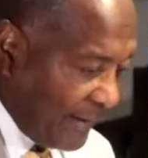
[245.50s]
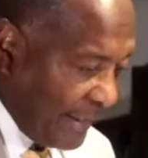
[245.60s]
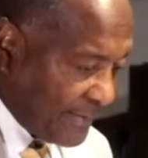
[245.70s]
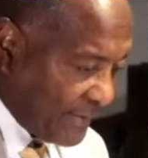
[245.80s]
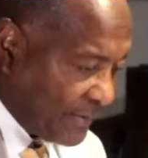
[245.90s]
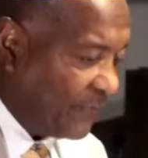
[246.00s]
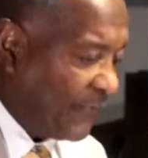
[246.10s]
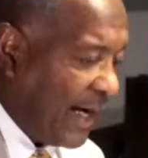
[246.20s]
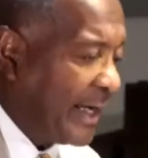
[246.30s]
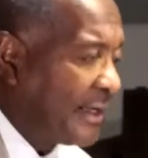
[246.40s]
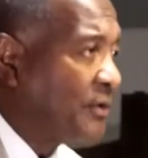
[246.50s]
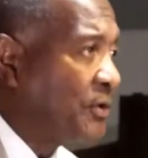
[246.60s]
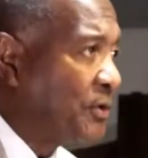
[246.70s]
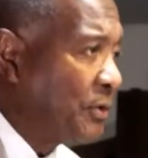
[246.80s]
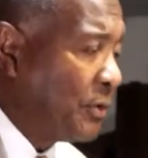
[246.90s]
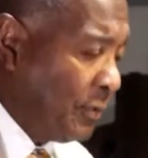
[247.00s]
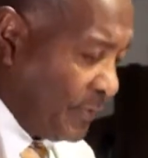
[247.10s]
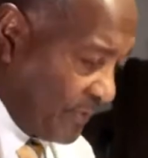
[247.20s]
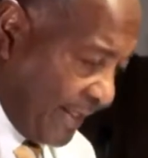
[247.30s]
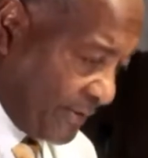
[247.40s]
lesson is divided into two
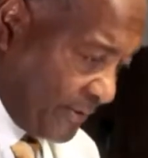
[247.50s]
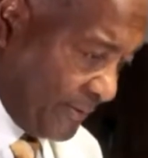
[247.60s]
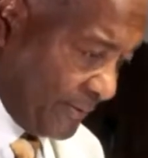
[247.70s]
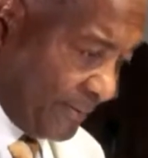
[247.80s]
sections.